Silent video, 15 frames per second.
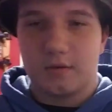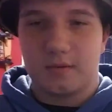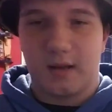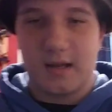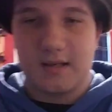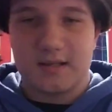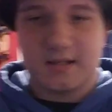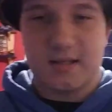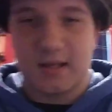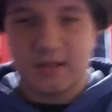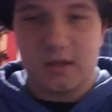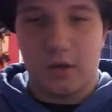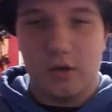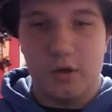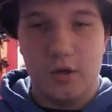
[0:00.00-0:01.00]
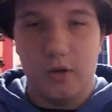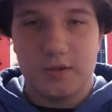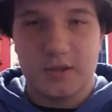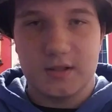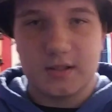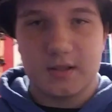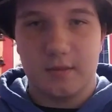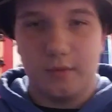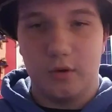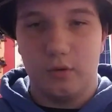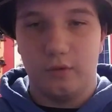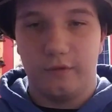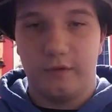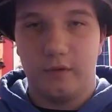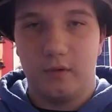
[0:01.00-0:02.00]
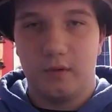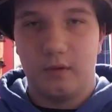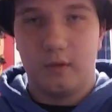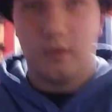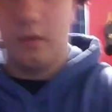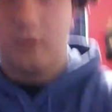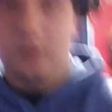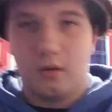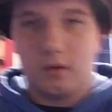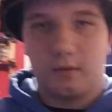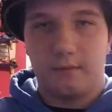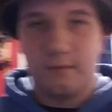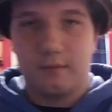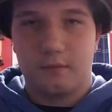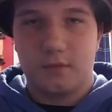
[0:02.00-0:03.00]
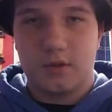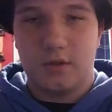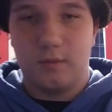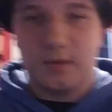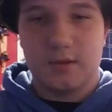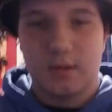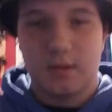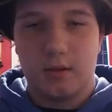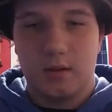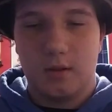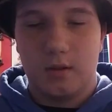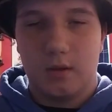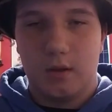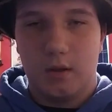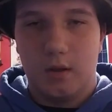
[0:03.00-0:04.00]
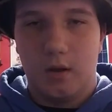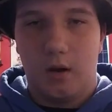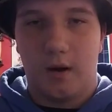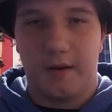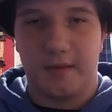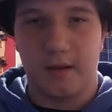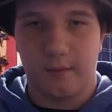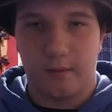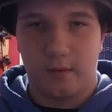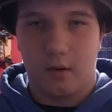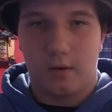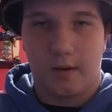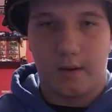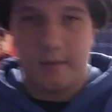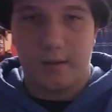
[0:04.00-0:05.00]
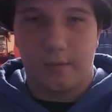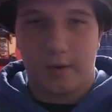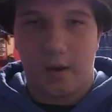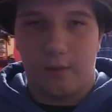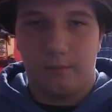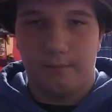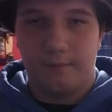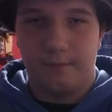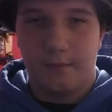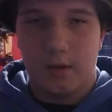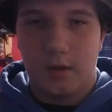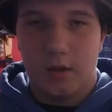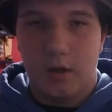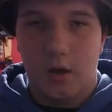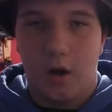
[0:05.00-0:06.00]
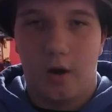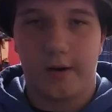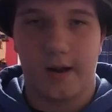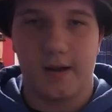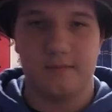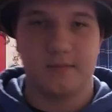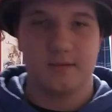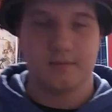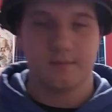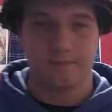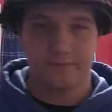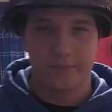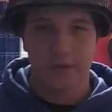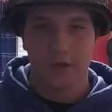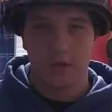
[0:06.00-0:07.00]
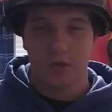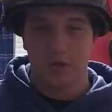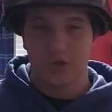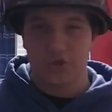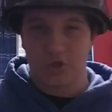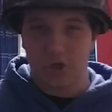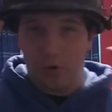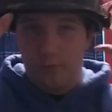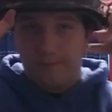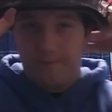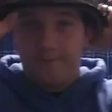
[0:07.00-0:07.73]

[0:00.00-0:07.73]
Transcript: Yeah, this thing's a nuisance to move. Jeez. Alright, there. Okay, there we go. Okay, so